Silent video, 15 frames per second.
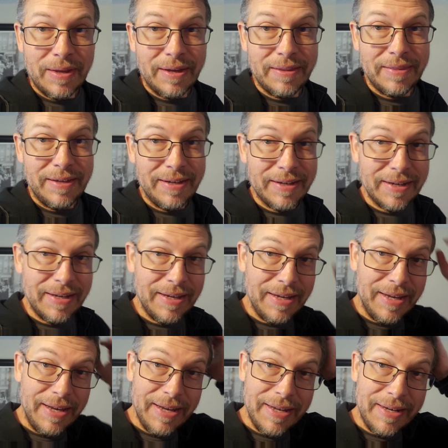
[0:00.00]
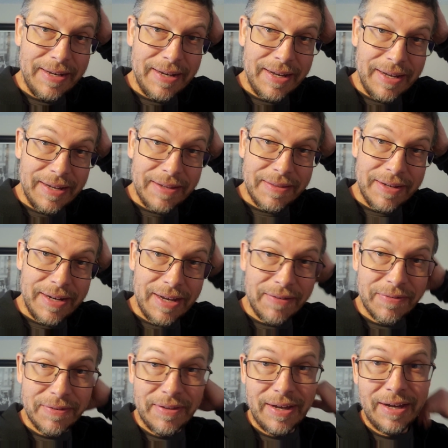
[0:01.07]
I think. And uh, then
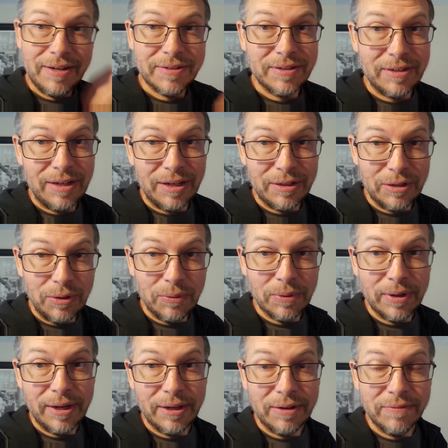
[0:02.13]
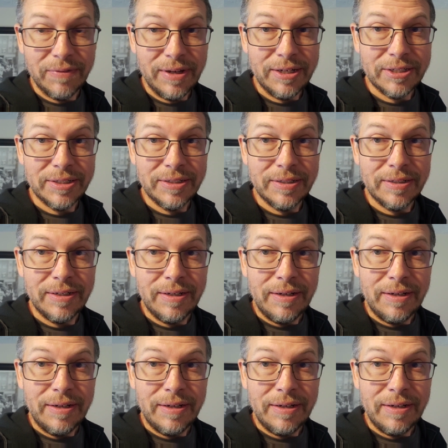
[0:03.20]
after that, it's a lot lower elevation.